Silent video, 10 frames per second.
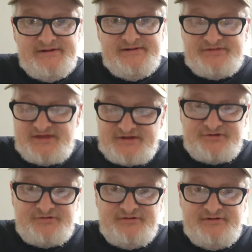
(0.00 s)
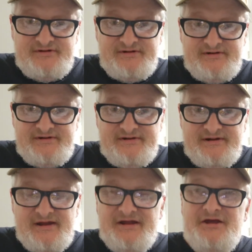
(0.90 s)
Thank you.
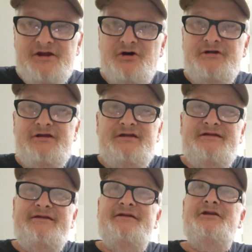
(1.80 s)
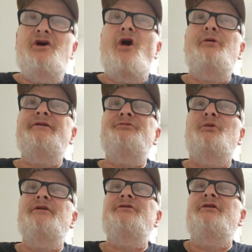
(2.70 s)
You always
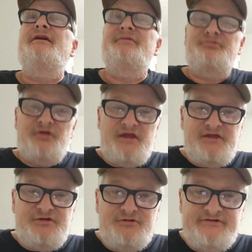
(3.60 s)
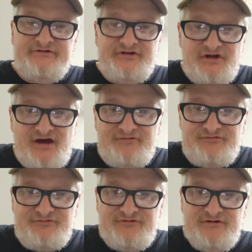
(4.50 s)
wonder if thank you is enough.
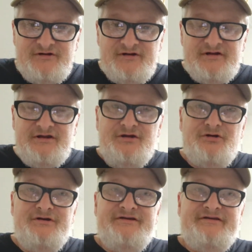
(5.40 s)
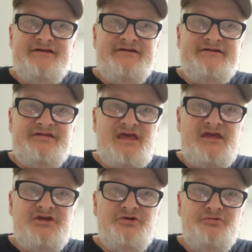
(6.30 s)
Is
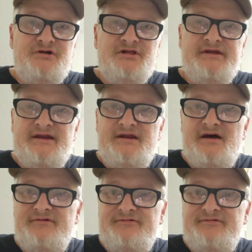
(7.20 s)
thank you really enough?